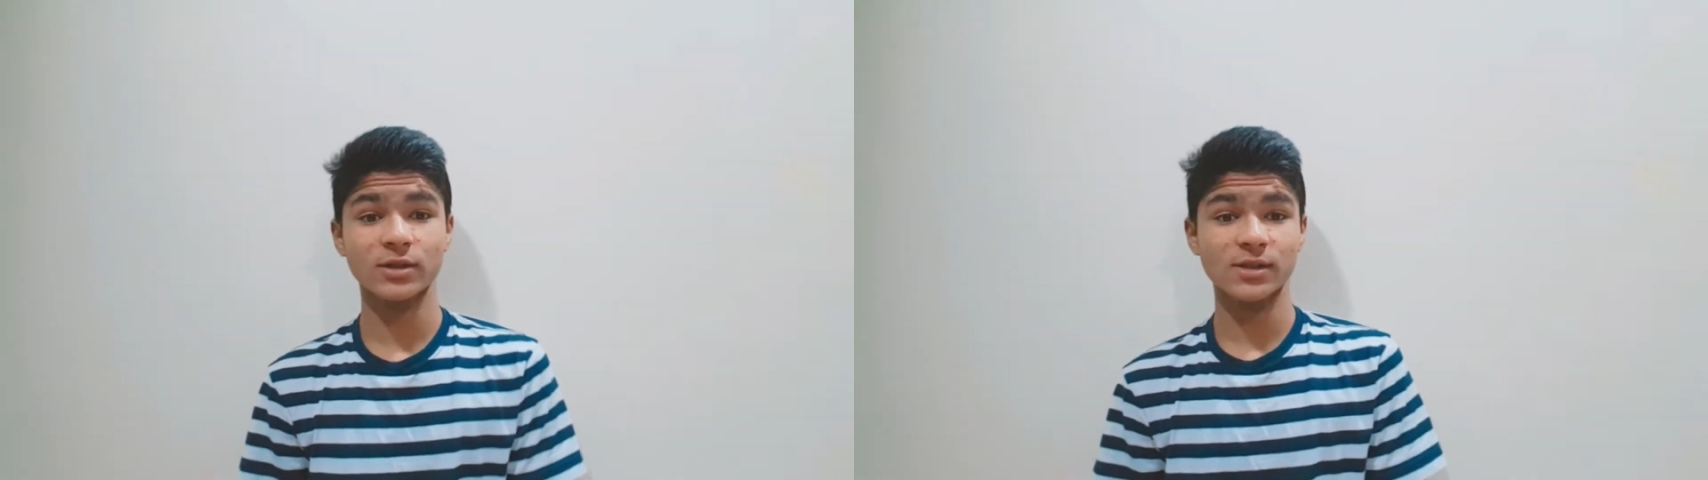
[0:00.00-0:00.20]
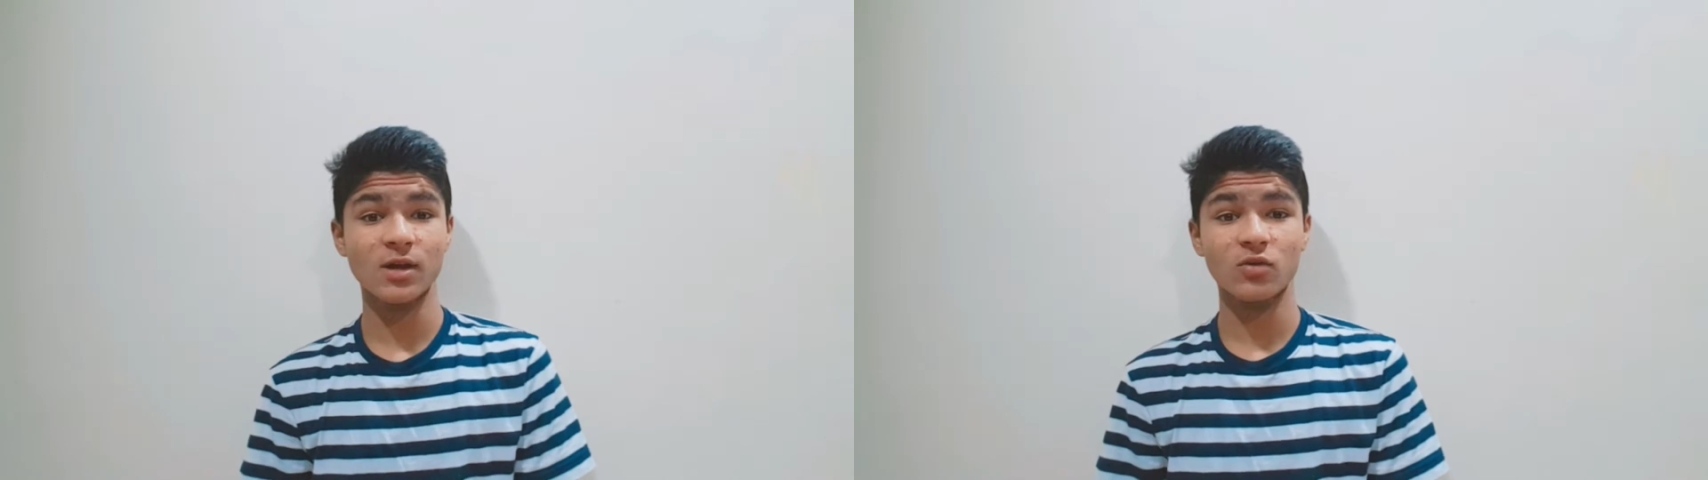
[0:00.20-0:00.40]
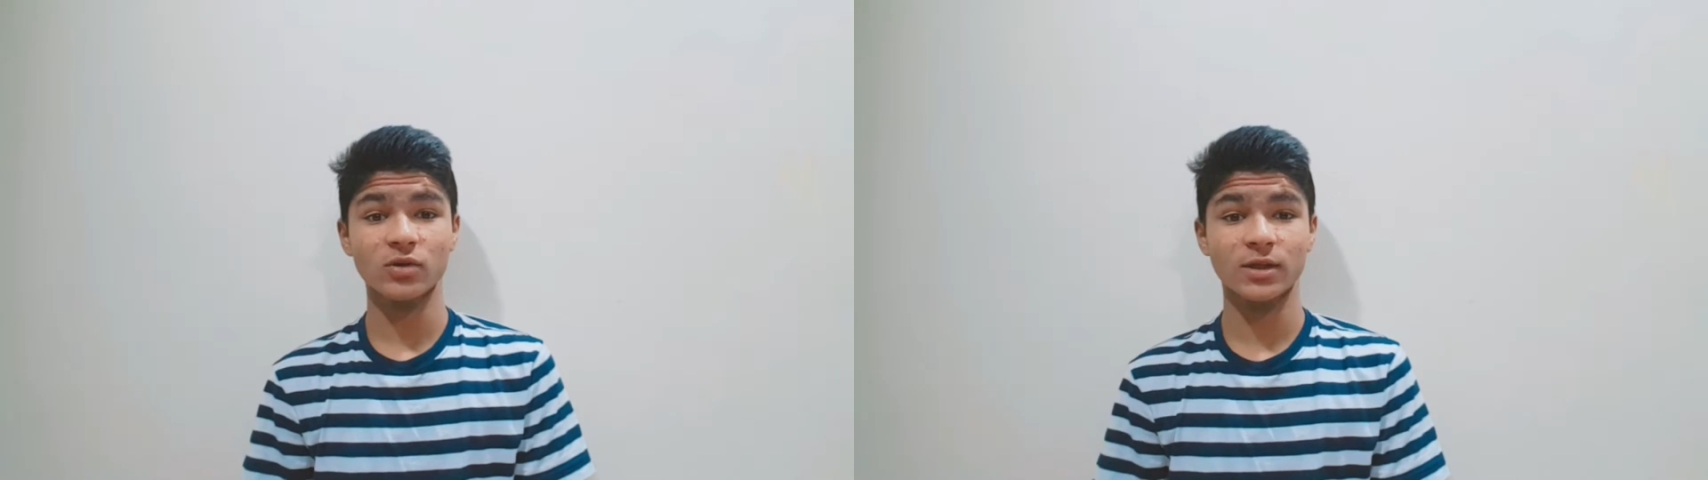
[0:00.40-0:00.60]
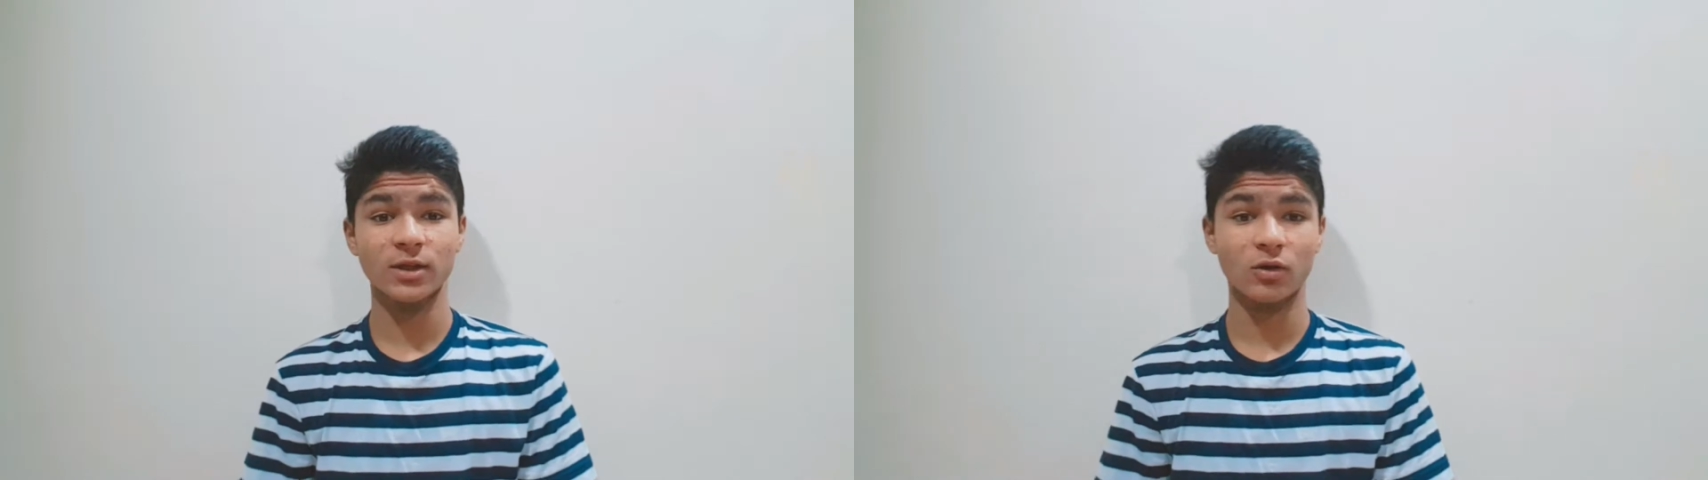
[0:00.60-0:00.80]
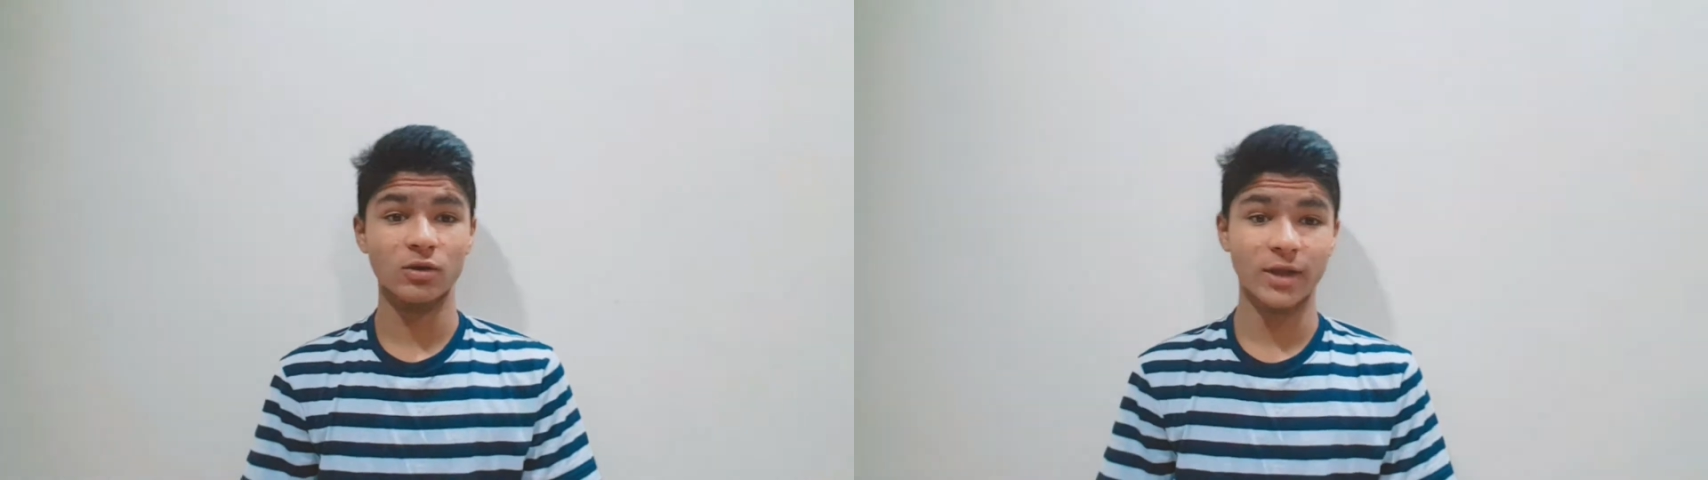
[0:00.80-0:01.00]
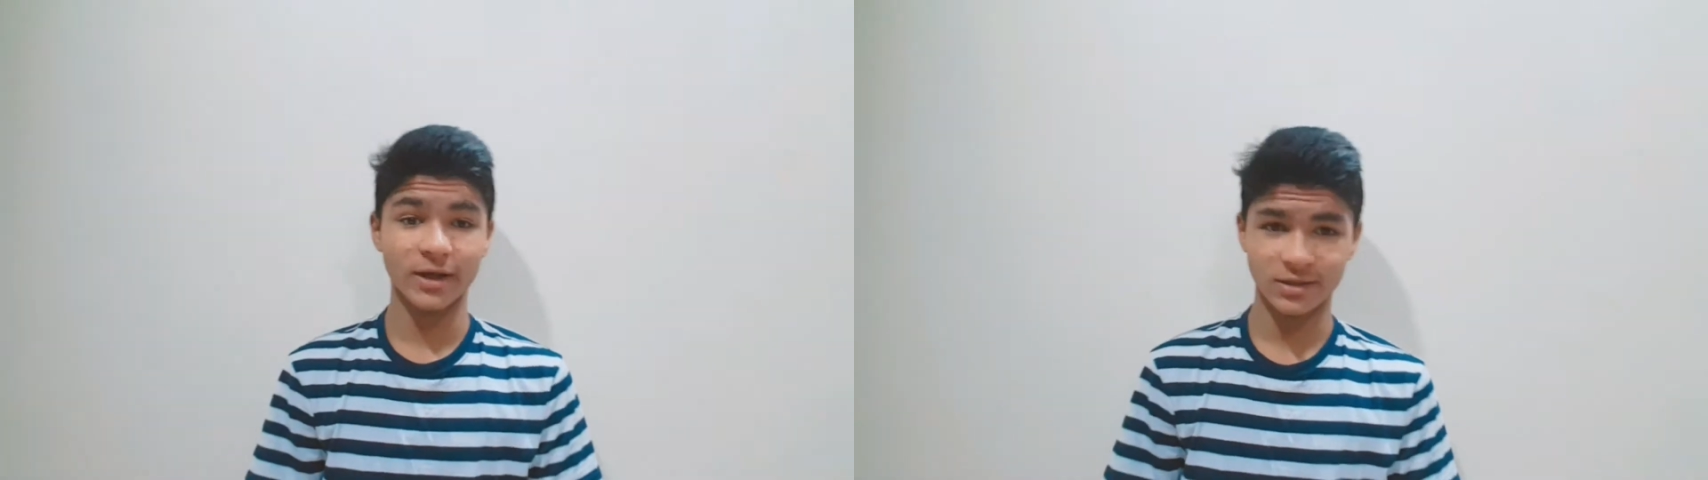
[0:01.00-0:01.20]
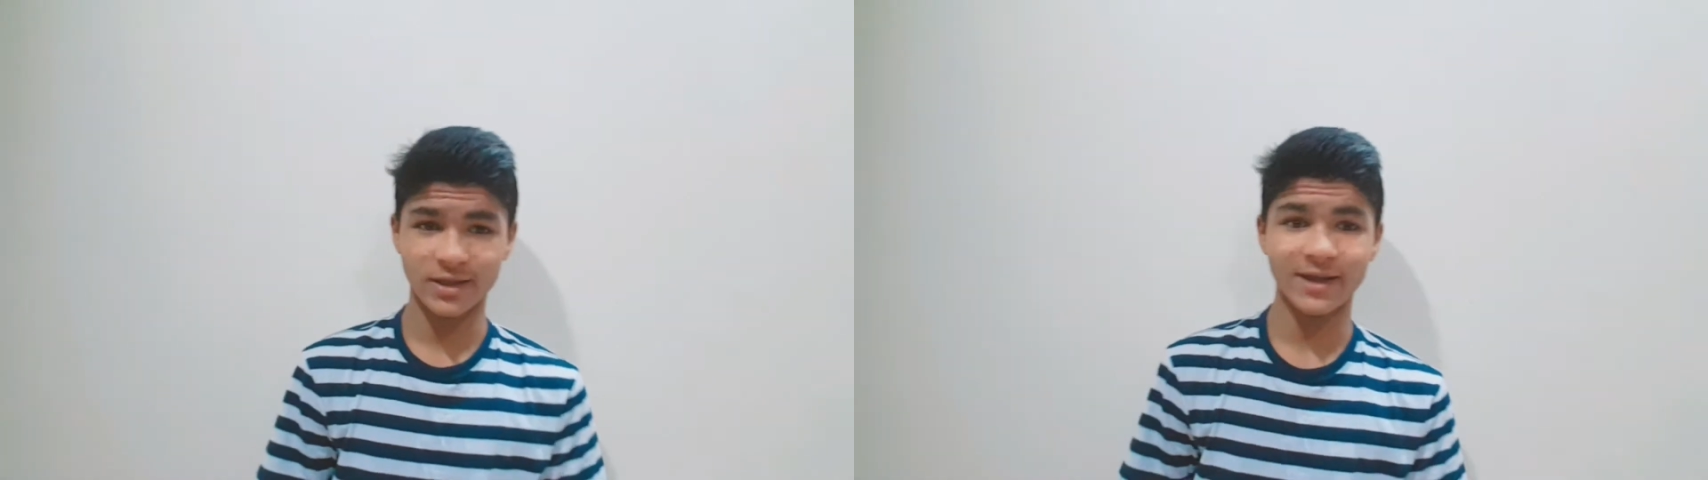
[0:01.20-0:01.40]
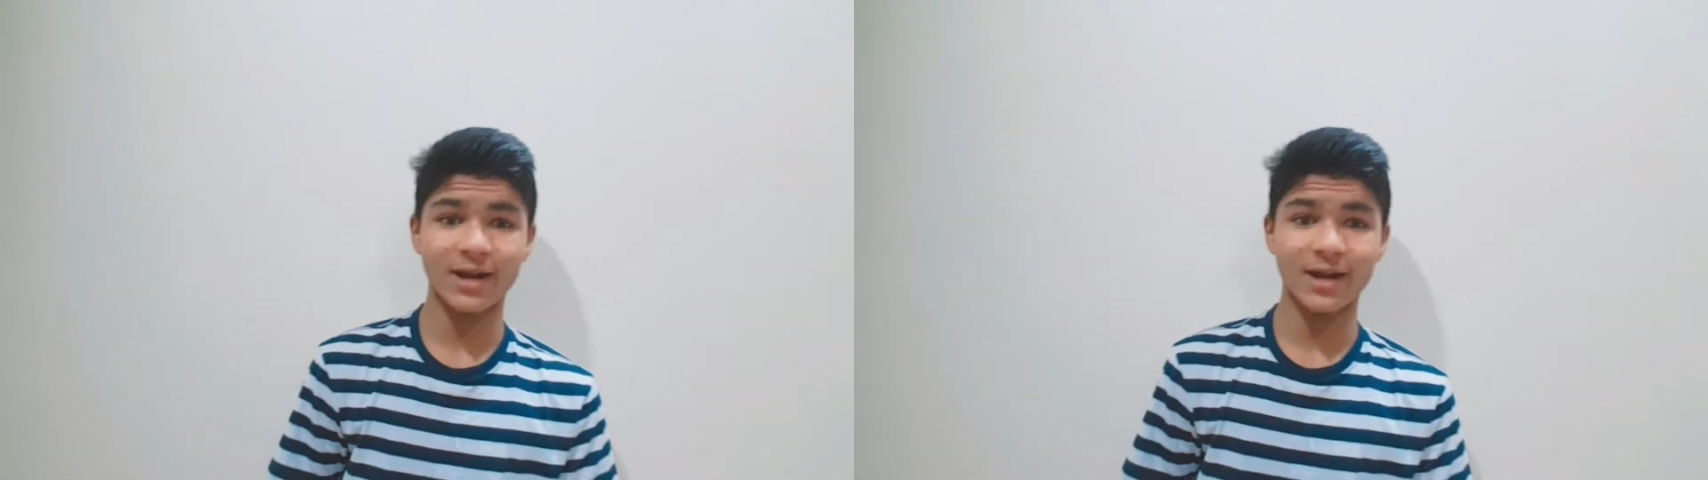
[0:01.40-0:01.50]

is out and all that there